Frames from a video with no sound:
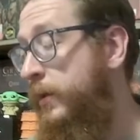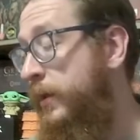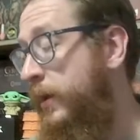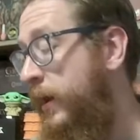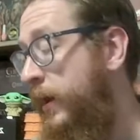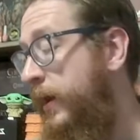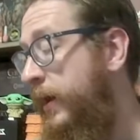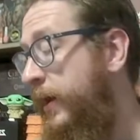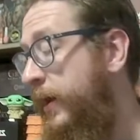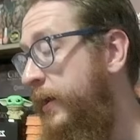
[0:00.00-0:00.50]

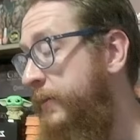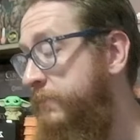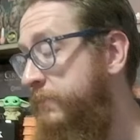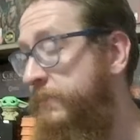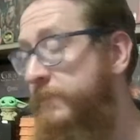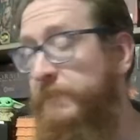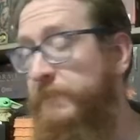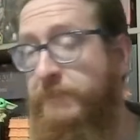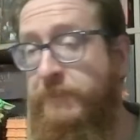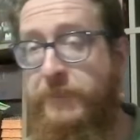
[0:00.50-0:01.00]

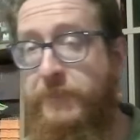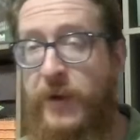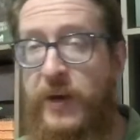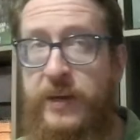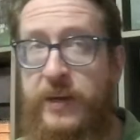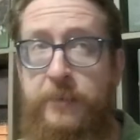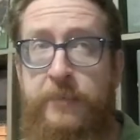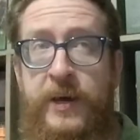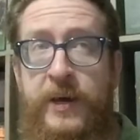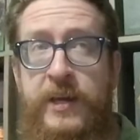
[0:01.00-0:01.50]
But
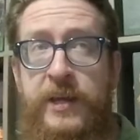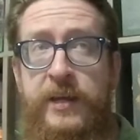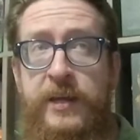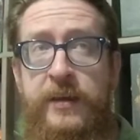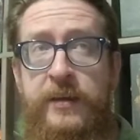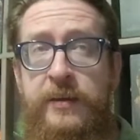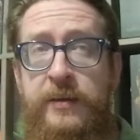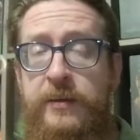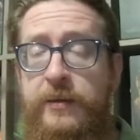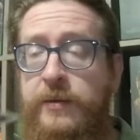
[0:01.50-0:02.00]
a buddy
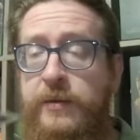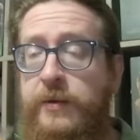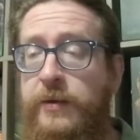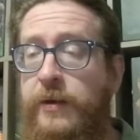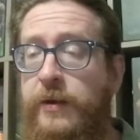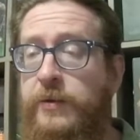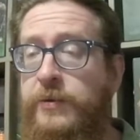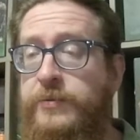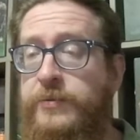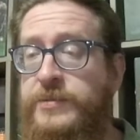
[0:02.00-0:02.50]

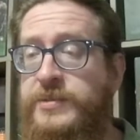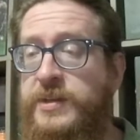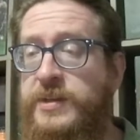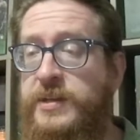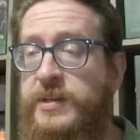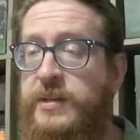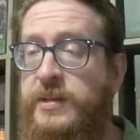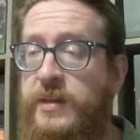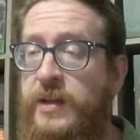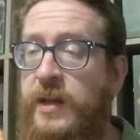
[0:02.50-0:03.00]
owns
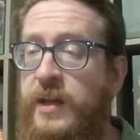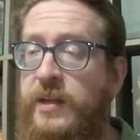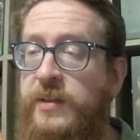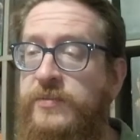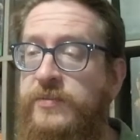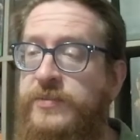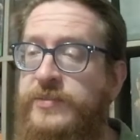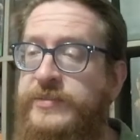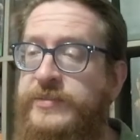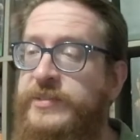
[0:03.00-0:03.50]
it,
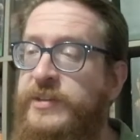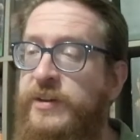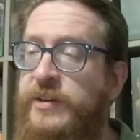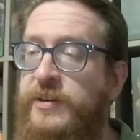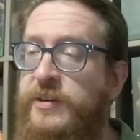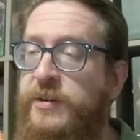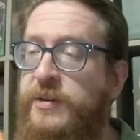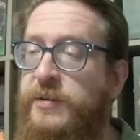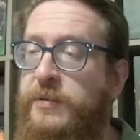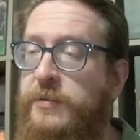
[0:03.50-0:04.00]
and
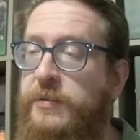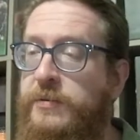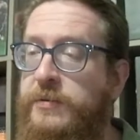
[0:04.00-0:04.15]
so